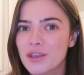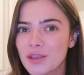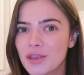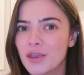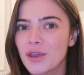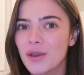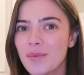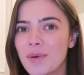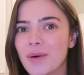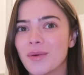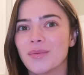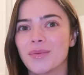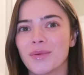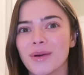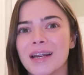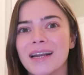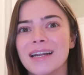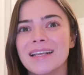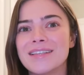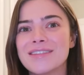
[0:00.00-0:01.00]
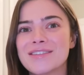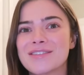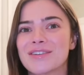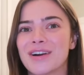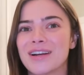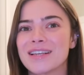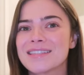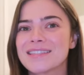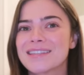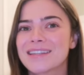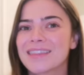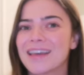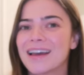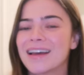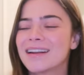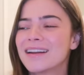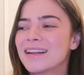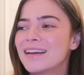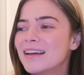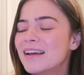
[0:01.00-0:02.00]
you were really stressed
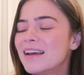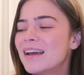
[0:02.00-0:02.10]
then.